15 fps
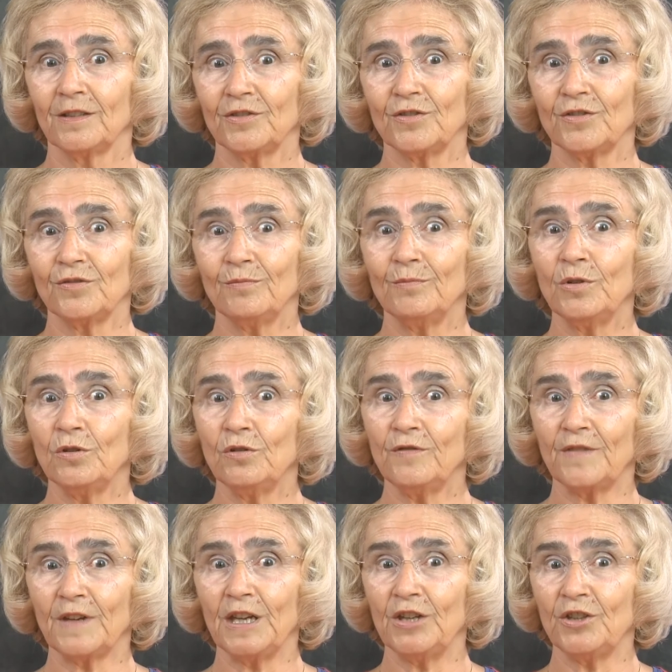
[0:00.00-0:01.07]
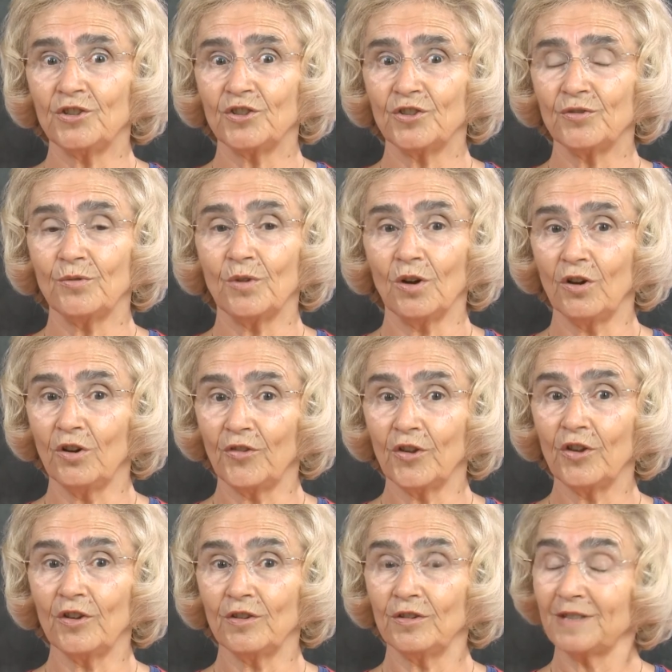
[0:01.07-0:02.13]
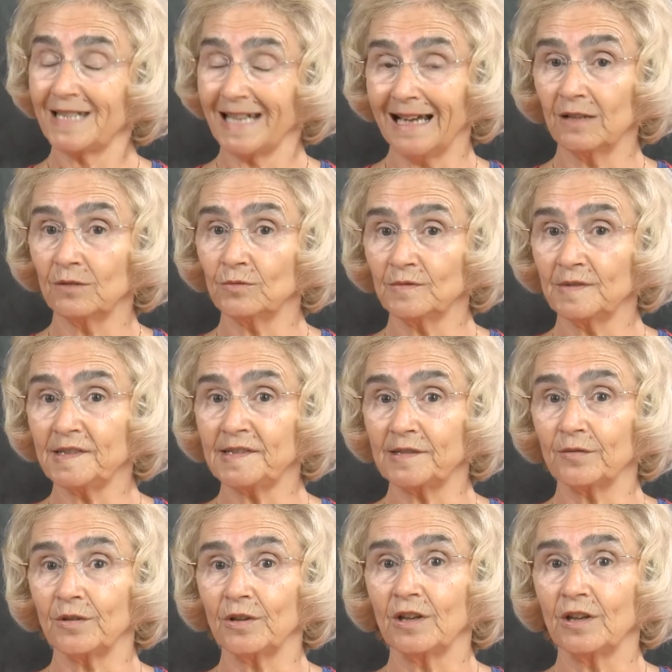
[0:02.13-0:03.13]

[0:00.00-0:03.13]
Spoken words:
to move into other towns,